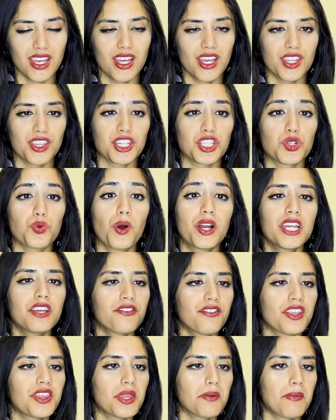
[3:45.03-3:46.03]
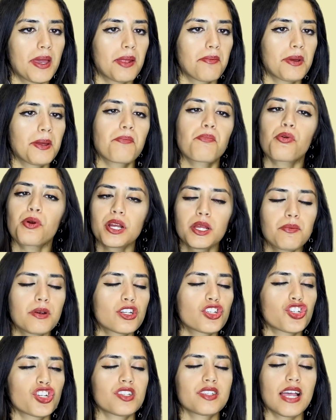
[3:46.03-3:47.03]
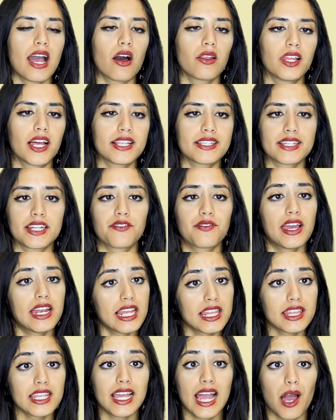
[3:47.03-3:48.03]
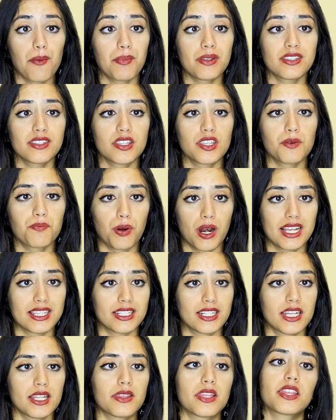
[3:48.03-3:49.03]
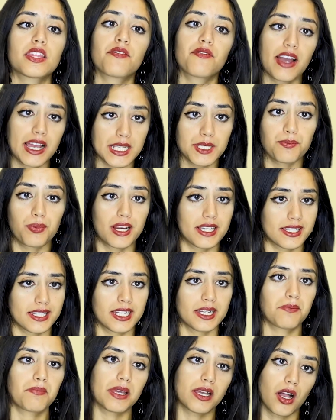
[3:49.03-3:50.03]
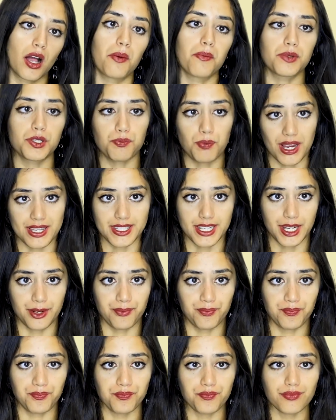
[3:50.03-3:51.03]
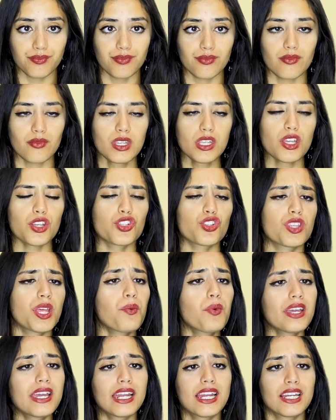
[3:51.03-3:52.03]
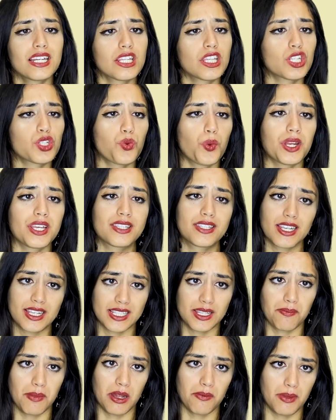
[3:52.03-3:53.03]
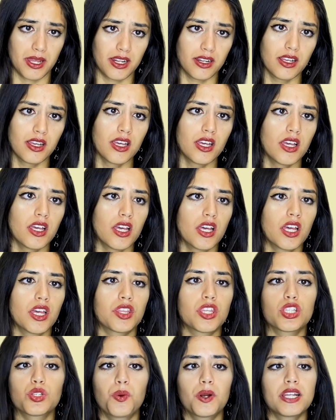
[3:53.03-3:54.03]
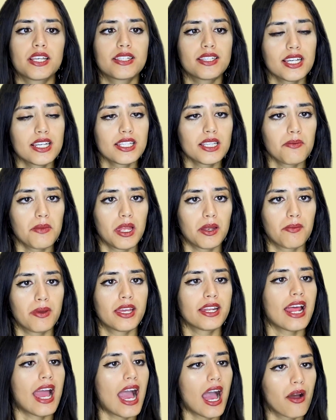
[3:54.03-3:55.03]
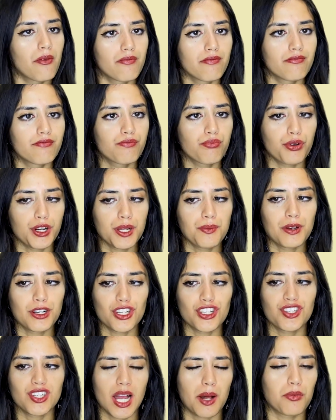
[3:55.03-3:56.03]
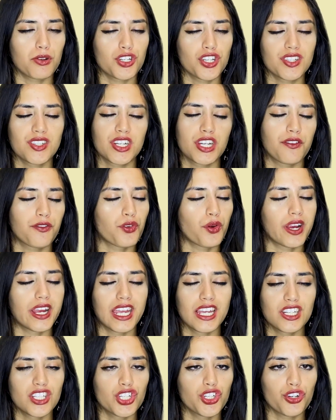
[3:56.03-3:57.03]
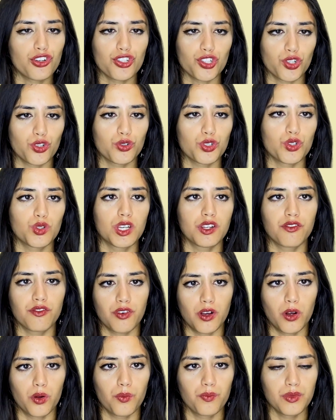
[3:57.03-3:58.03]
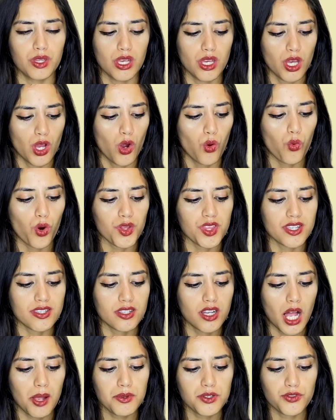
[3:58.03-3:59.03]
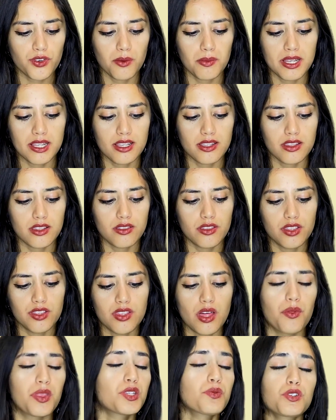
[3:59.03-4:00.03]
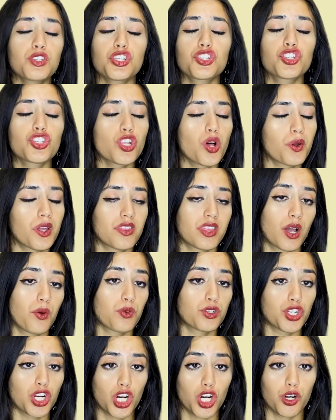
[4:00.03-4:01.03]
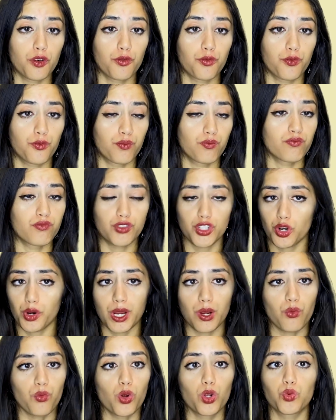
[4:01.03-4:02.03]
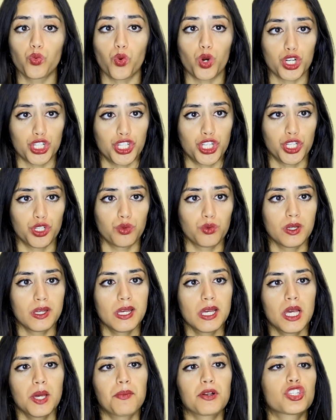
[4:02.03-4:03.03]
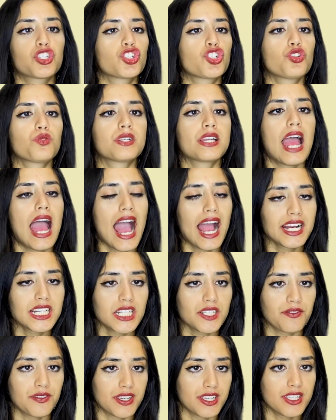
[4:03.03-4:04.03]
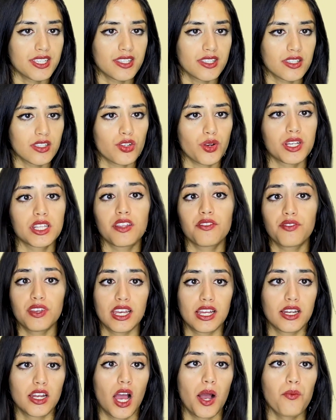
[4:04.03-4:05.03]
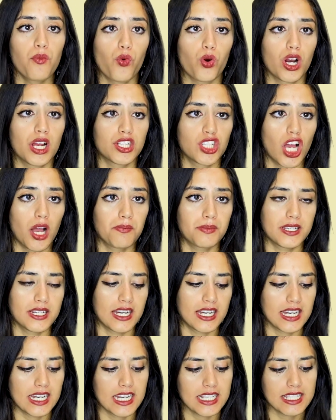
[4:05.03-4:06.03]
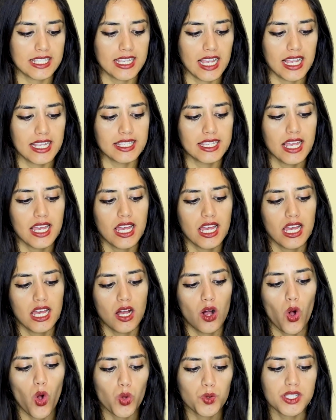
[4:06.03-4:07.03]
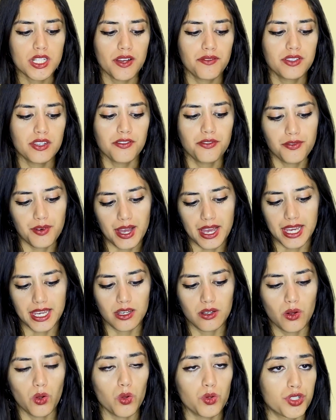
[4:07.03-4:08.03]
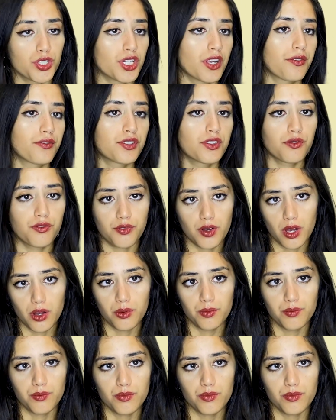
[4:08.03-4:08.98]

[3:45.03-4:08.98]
The 25th Amendment pretty much just outlines that if anything happens to the president, then the vice president becomes president. So then we get into the 26th Amendment. The 26th Amendment pretty much establishes that if you are 18 years old, you can vote. Where this comes from, now this a slogan that was heard during World War II, but student activists during the Vietnam War adopted it, and it says, old enough to fight, old enough to vote.